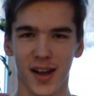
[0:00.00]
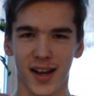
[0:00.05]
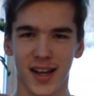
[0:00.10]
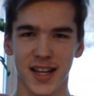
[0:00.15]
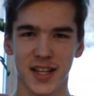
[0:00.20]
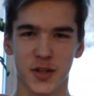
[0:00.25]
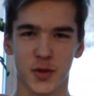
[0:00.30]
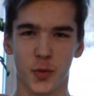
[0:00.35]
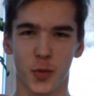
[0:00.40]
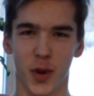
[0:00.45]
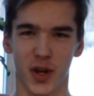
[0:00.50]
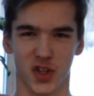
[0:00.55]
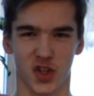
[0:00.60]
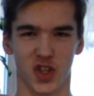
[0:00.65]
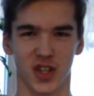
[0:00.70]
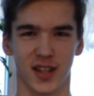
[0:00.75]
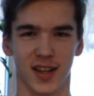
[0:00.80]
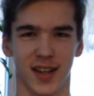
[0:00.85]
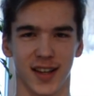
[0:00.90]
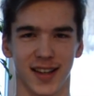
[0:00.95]
He's
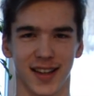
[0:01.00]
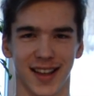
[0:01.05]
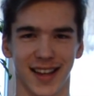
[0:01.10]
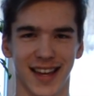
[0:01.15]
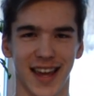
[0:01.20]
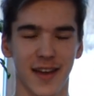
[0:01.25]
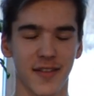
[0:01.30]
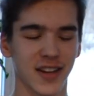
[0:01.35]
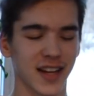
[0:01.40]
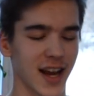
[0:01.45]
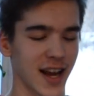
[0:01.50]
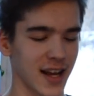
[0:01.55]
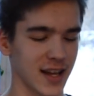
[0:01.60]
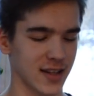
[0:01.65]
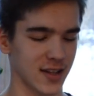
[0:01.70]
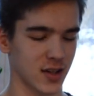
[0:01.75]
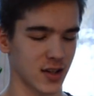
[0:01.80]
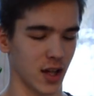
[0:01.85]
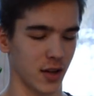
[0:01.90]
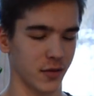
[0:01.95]
watching the Kevin
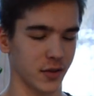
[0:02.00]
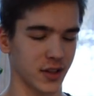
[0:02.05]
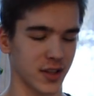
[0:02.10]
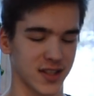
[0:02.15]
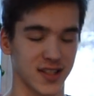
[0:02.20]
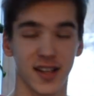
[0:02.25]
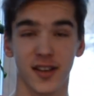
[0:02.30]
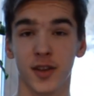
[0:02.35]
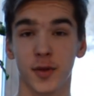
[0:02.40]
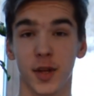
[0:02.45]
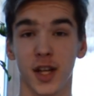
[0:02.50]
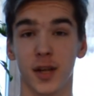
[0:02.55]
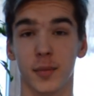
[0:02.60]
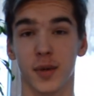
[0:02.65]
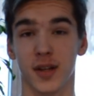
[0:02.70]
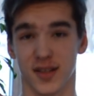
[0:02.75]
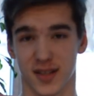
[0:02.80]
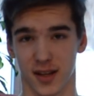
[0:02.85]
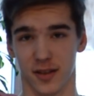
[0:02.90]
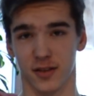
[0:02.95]
Hayes solving the
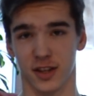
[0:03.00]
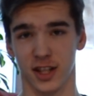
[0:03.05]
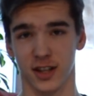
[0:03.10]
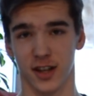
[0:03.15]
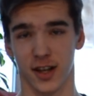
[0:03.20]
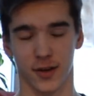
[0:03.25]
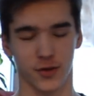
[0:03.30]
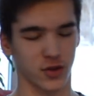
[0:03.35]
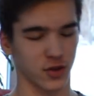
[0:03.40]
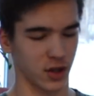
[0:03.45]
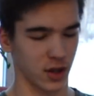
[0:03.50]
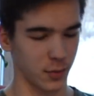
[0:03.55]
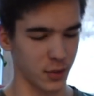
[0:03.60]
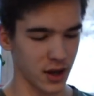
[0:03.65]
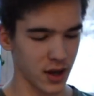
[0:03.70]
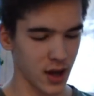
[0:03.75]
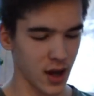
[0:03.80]
17x17 livestream.